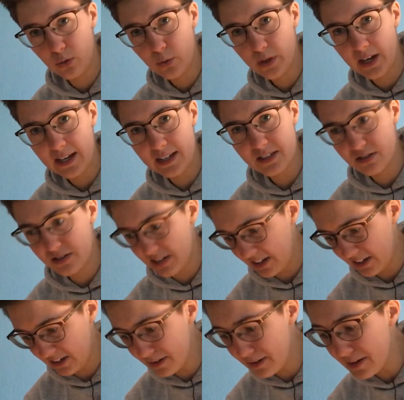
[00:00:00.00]
We had to
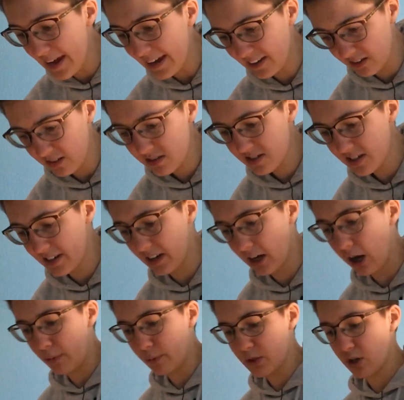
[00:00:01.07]
take nails, and
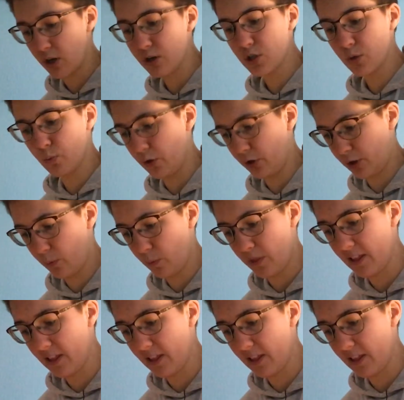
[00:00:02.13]
I was also working with